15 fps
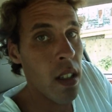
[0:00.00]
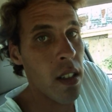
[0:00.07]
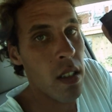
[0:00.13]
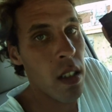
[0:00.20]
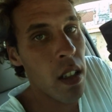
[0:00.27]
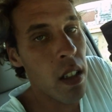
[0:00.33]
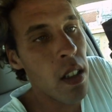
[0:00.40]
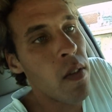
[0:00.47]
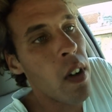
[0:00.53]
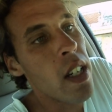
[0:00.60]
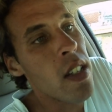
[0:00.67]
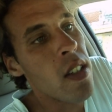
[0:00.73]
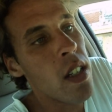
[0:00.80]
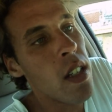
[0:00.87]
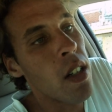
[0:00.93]
This little
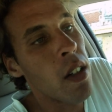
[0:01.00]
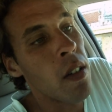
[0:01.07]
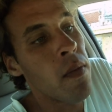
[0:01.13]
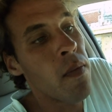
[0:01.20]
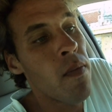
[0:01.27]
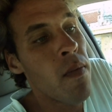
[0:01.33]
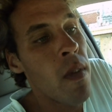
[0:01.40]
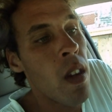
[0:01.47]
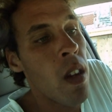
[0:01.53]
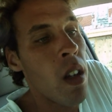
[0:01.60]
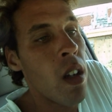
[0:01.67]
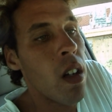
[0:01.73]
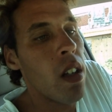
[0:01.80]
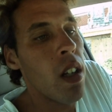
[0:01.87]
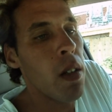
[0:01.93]
device here.
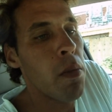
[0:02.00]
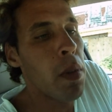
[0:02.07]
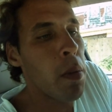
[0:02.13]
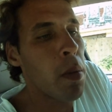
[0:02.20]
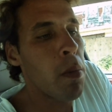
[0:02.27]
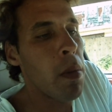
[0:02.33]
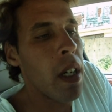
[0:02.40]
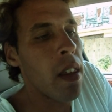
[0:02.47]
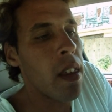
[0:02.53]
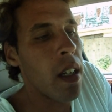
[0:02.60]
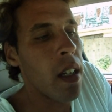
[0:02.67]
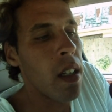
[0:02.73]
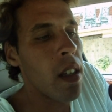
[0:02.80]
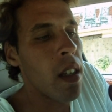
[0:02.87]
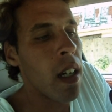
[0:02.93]
A lot of people may
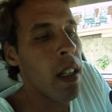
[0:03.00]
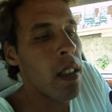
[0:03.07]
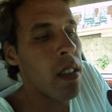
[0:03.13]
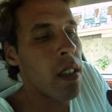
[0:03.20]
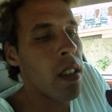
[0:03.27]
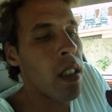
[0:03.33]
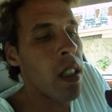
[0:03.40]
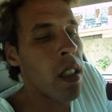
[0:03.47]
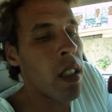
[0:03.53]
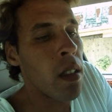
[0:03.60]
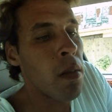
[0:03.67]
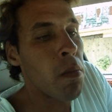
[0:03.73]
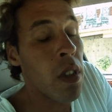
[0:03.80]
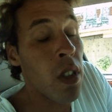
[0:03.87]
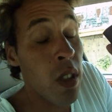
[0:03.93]
think that
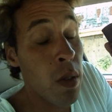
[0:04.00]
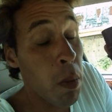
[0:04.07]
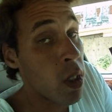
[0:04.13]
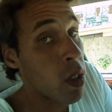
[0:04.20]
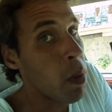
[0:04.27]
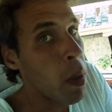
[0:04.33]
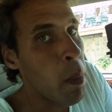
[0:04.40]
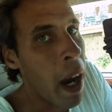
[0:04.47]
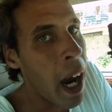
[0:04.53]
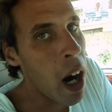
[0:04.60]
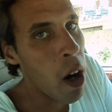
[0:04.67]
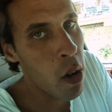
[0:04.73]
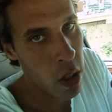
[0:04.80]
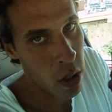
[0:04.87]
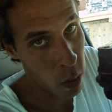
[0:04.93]
there's supposed to be
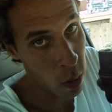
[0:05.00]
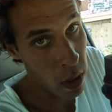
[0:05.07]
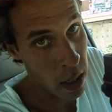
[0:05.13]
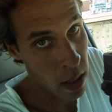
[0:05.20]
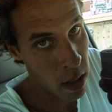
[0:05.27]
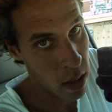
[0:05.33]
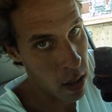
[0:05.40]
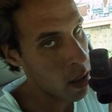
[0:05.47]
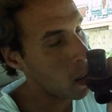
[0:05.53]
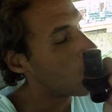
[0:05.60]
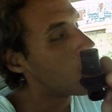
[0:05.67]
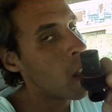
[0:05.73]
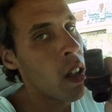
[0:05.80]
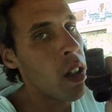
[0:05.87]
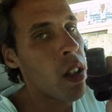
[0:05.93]
power to this.
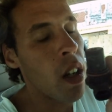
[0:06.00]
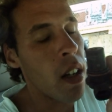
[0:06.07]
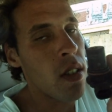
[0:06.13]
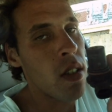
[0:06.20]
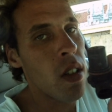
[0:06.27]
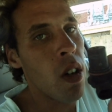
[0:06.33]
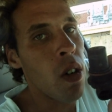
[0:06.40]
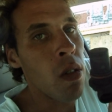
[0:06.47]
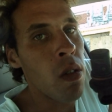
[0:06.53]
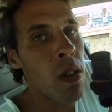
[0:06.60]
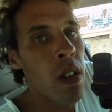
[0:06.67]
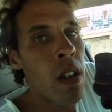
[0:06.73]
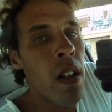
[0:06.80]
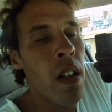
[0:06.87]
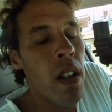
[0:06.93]
Not so.
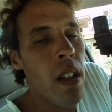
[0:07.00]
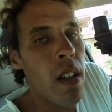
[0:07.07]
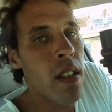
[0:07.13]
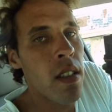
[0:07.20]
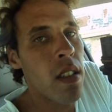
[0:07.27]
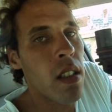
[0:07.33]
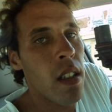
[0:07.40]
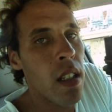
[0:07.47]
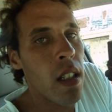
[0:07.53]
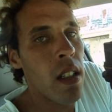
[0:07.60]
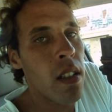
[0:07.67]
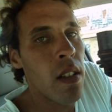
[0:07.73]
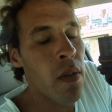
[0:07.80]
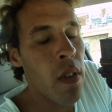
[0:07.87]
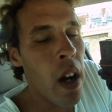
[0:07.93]
This
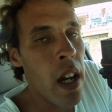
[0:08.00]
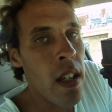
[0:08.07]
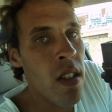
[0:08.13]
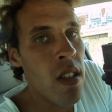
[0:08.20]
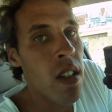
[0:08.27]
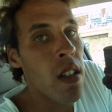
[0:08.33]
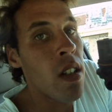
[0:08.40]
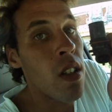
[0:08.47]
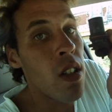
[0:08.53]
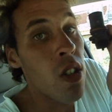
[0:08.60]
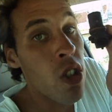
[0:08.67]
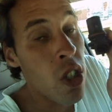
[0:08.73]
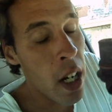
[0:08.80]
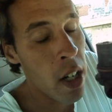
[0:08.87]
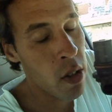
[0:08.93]
little device
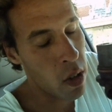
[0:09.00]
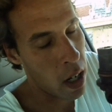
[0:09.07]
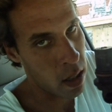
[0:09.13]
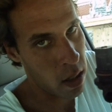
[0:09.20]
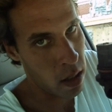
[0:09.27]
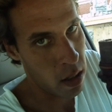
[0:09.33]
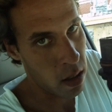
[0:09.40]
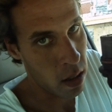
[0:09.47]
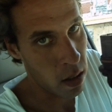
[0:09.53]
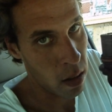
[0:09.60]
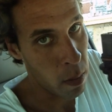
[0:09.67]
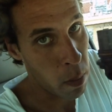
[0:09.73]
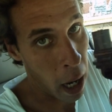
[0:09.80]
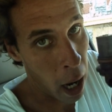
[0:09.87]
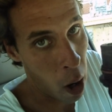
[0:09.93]
generates
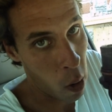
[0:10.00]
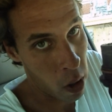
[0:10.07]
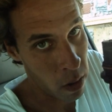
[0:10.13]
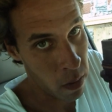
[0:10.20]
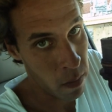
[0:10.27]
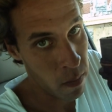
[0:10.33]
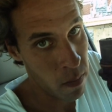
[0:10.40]
power.